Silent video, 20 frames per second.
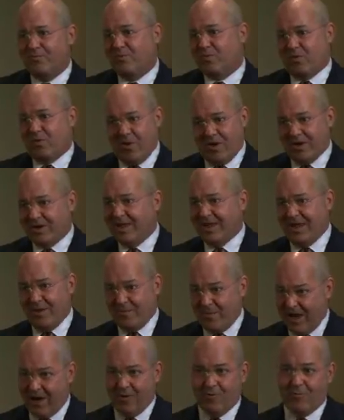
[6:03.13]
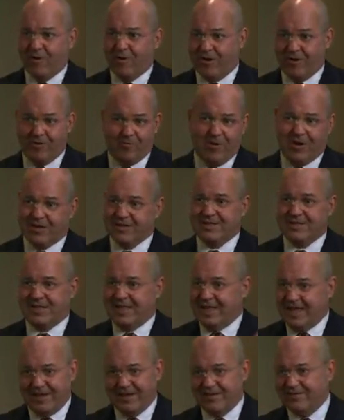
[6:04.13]
broadly about where it was at
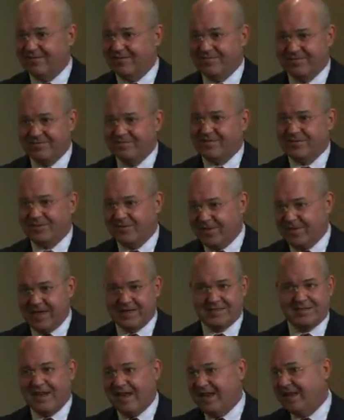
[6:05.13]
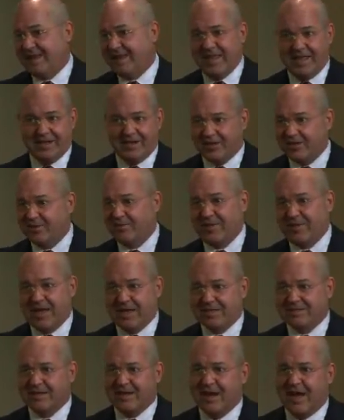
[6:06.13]
the end of 2008, at the end of
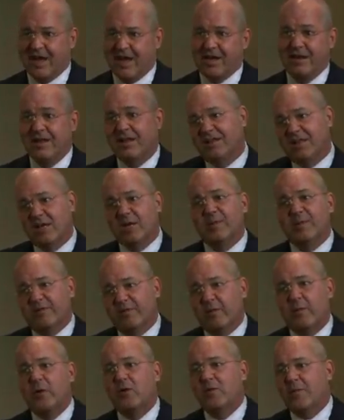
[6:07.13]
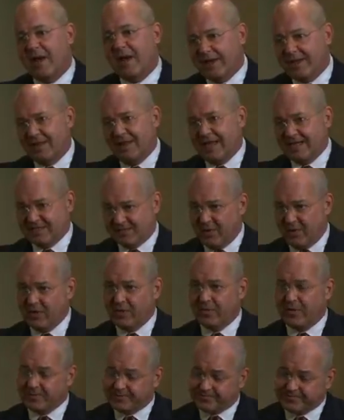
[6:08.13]
2009. A little bit of a pullback the last
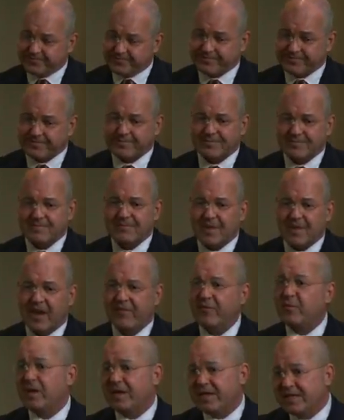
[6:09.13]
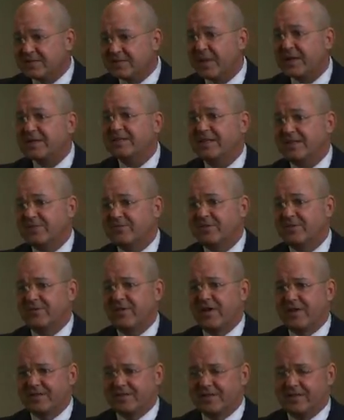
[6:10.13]
month, but everybody expects that sort of
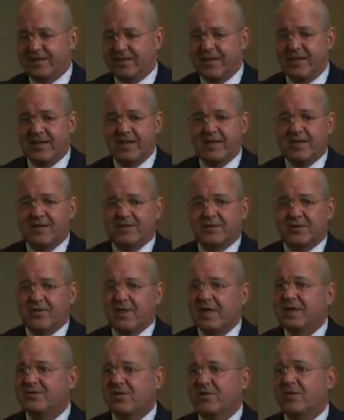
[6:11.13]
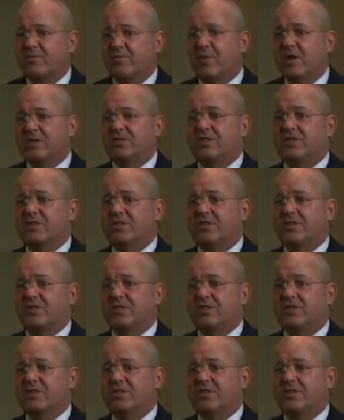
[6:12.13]
volatility. So things aren't